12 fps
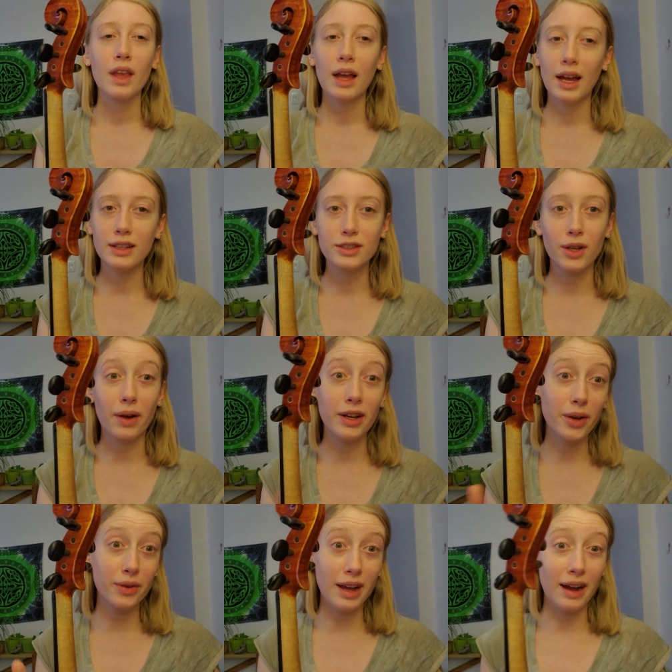And so I
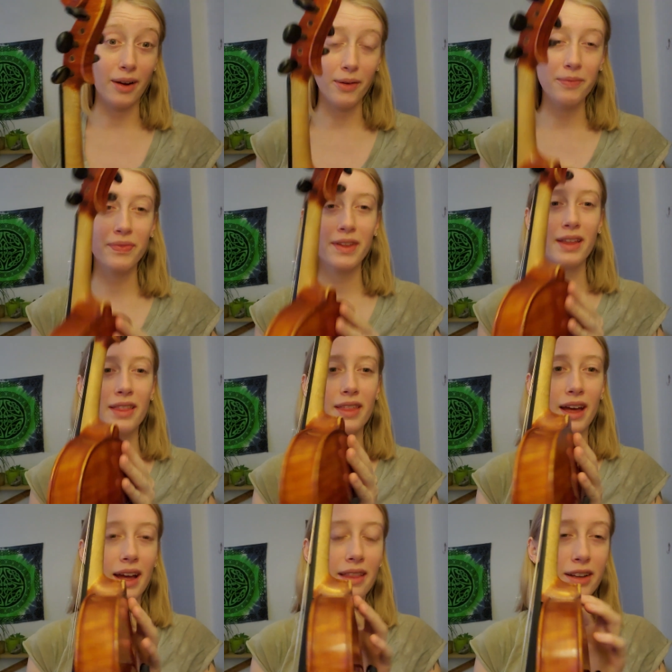know now
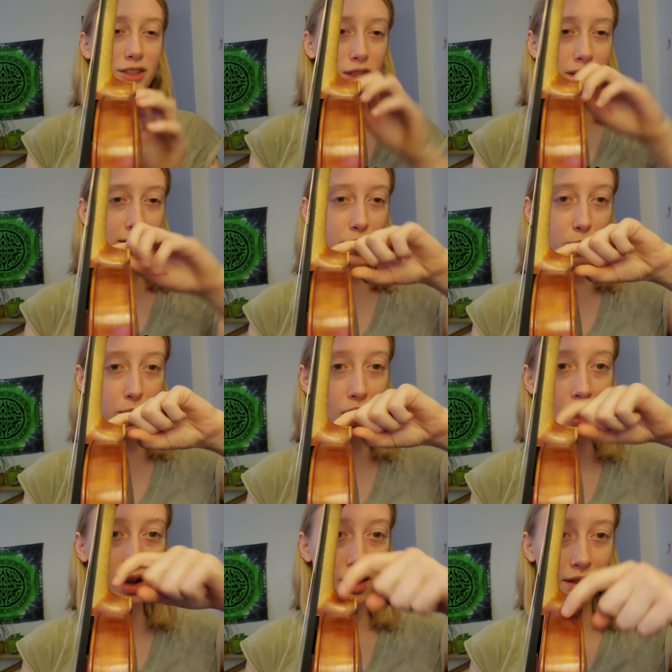that there's a
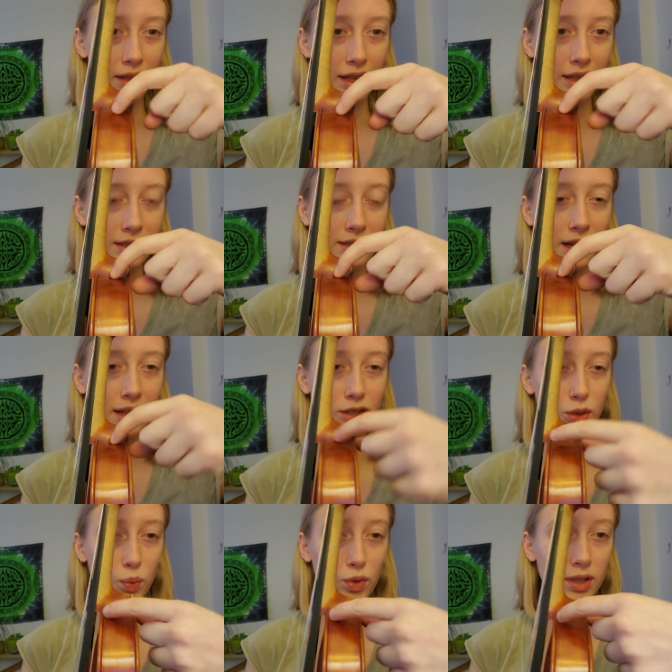block on the inside, there's
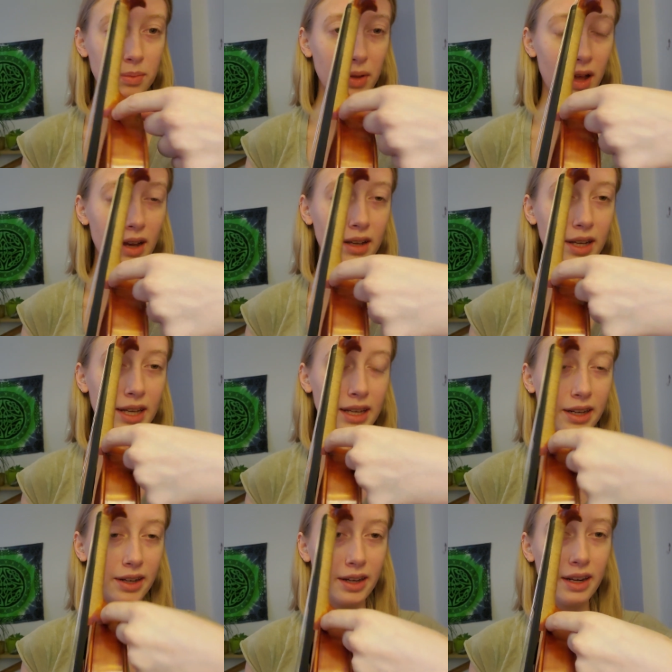a wooden block
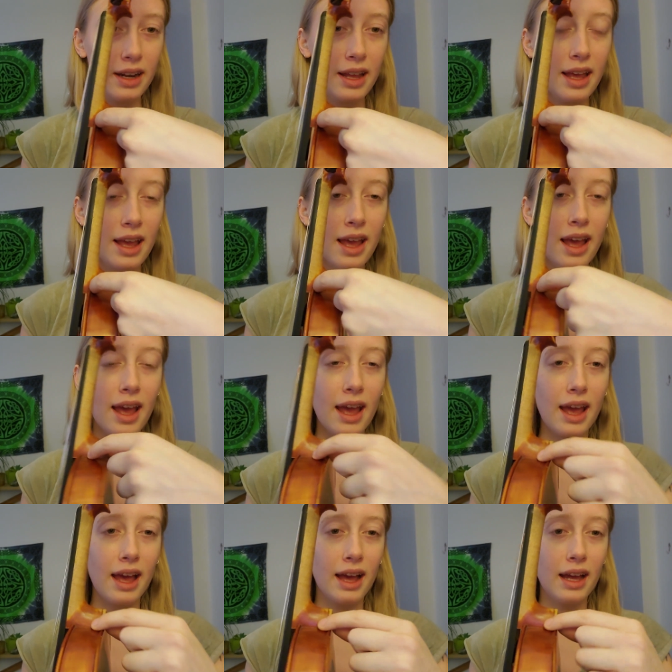here,
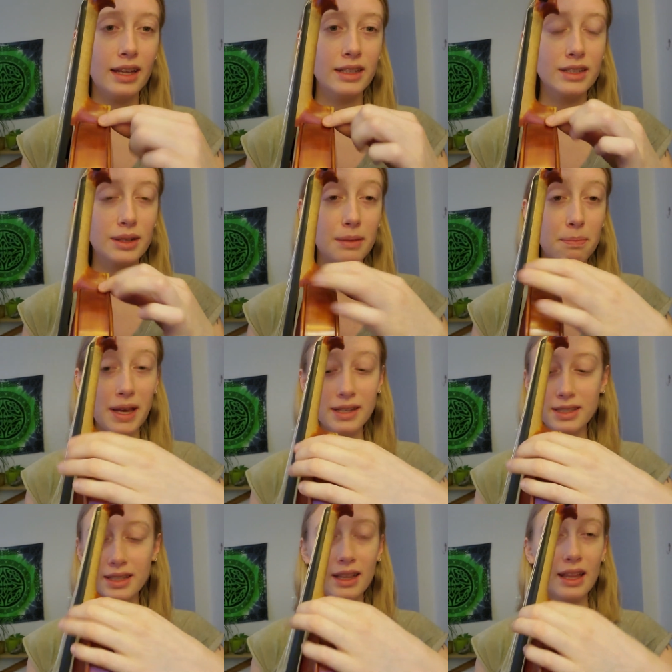and
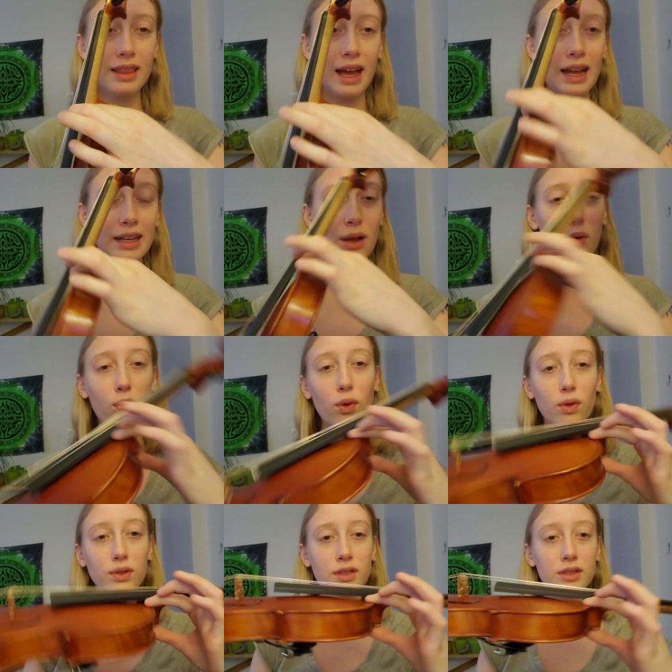basically that
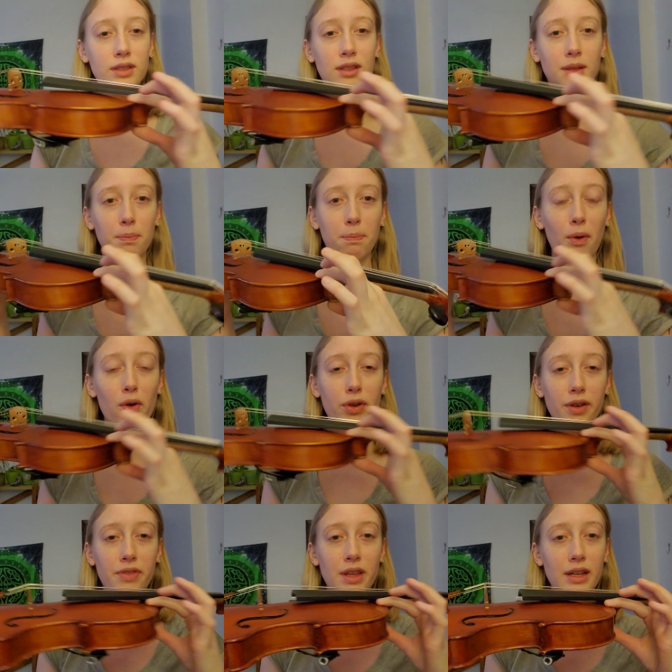holds the bulk
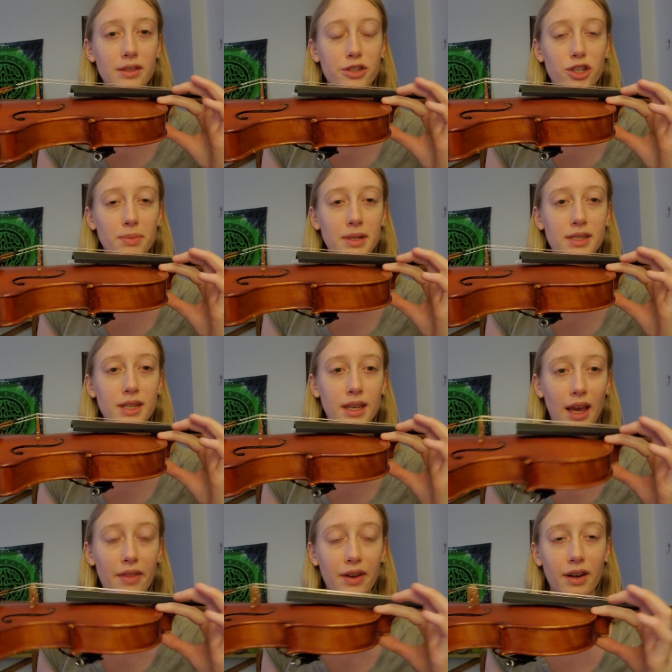of the instrument
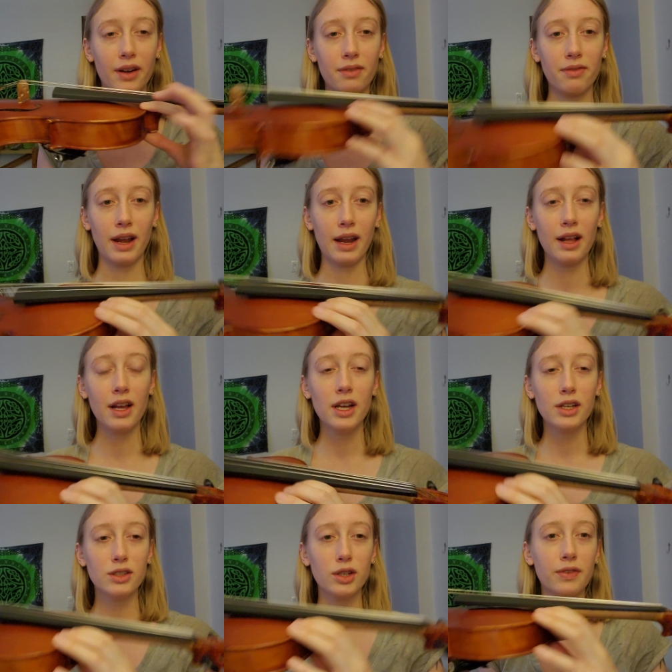together, right?
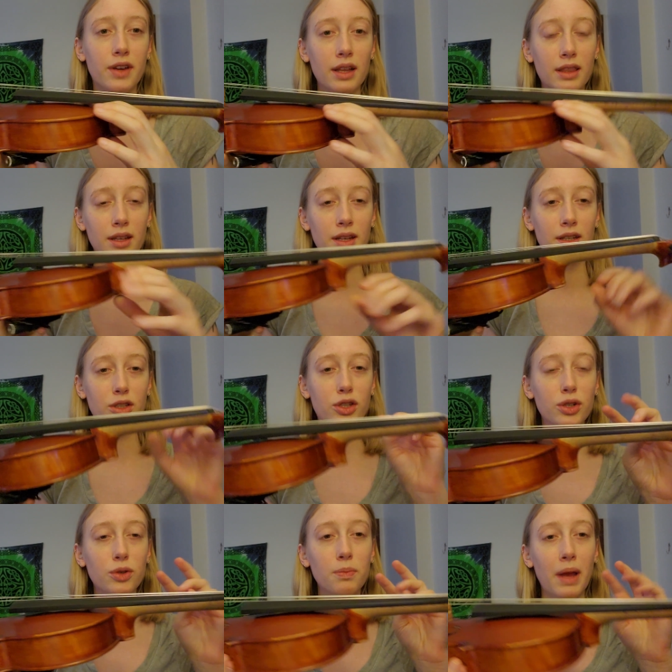So you've got the
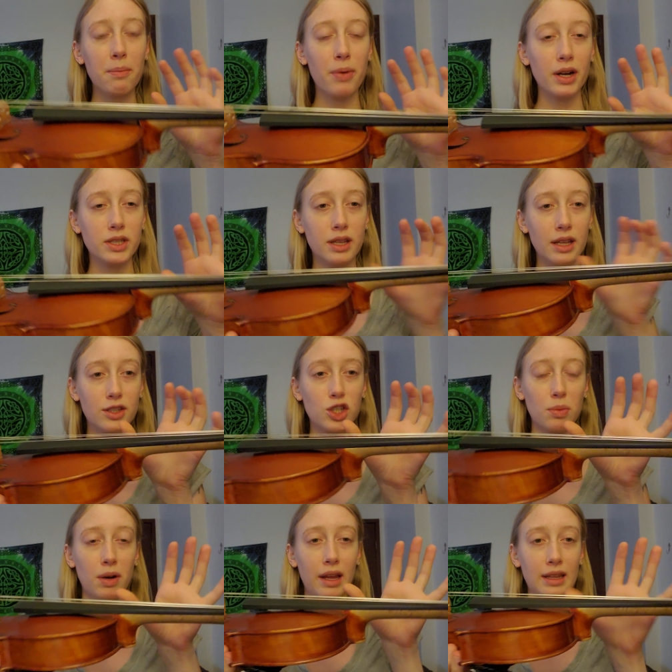two main parts of the
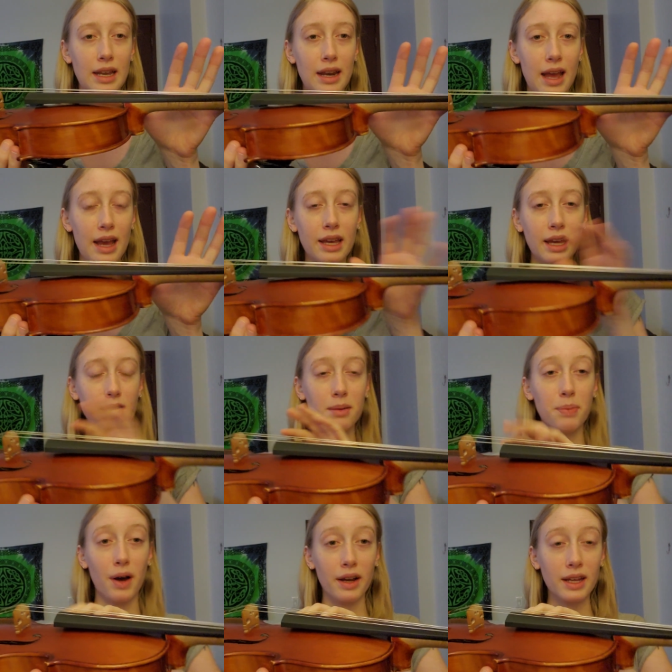instrument are like the neck and the
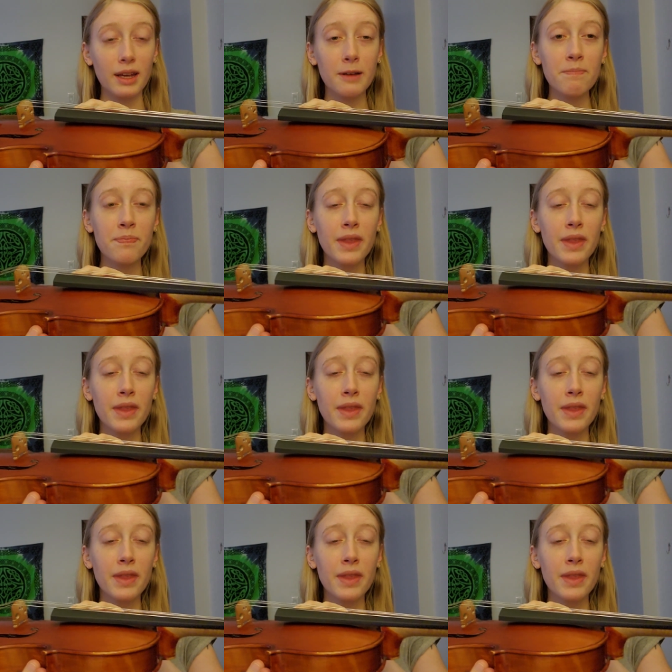body,